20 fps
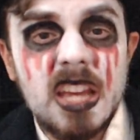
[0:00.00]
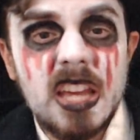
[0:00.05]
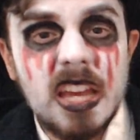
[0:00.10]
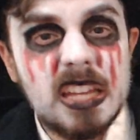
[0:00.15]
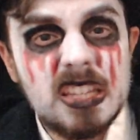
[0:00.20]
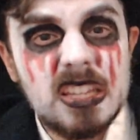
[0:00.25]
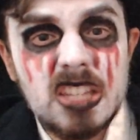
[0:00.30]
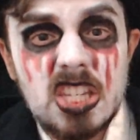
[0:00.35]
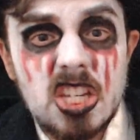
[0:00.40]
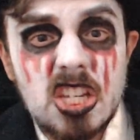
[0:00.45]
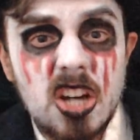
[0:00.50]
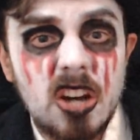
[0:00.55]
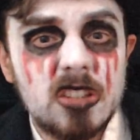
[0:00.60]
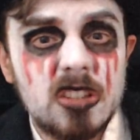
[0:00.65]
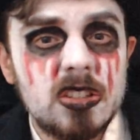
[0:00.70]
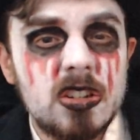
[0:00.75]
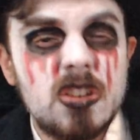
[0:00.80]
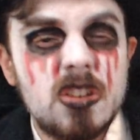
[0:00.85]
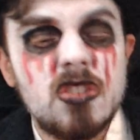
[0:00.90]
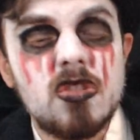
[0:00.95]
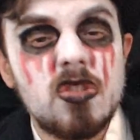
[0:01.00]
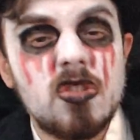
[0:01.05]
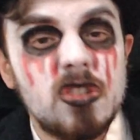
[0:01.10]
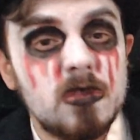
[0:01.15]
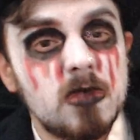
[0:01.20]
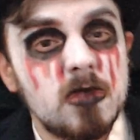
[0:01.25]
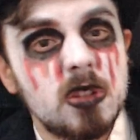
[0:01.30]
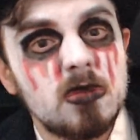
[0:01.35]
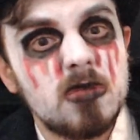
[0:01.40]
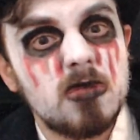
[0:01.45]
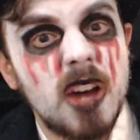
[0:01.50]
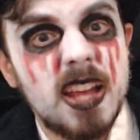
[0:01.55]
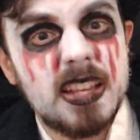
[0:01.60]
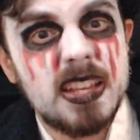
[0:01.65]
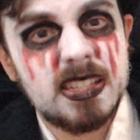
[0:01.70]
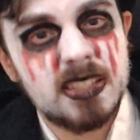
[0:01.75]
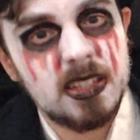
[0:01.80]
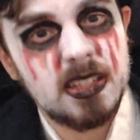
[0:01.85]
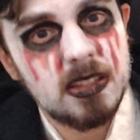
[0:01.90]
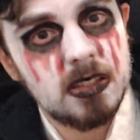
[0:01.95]
and the other normal
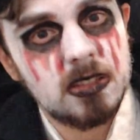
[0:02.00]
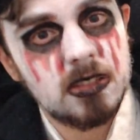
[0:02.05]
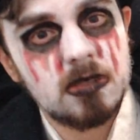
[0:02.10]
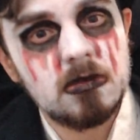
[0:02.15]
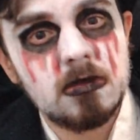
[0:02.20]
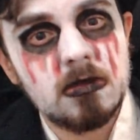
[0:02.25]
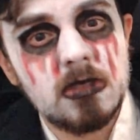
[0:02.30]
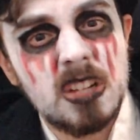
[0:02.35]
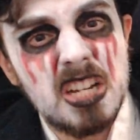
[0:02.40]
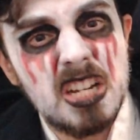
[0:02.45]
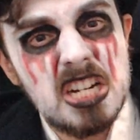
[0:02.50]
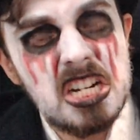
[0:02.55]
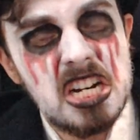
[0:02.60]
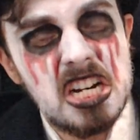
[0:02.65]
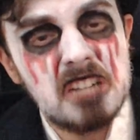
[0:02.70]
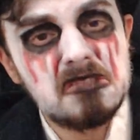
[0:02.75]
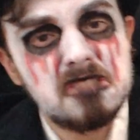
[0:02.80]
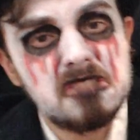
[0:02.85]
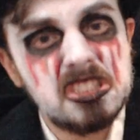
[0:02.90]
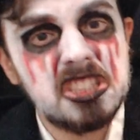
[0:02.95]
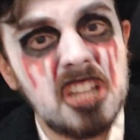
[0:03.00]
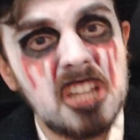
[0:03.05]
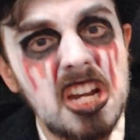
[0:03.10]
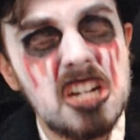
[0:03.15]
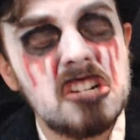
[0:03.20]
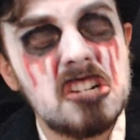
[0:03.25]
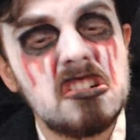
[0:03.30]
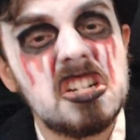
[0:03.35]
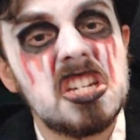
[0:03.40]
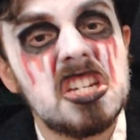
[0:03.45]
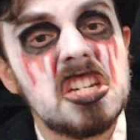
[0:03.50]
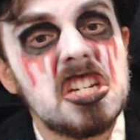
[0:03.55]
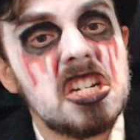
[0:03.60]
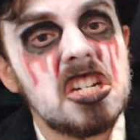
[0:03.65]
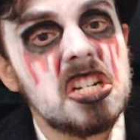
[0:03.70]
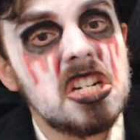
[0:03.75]
ones at school? How dare he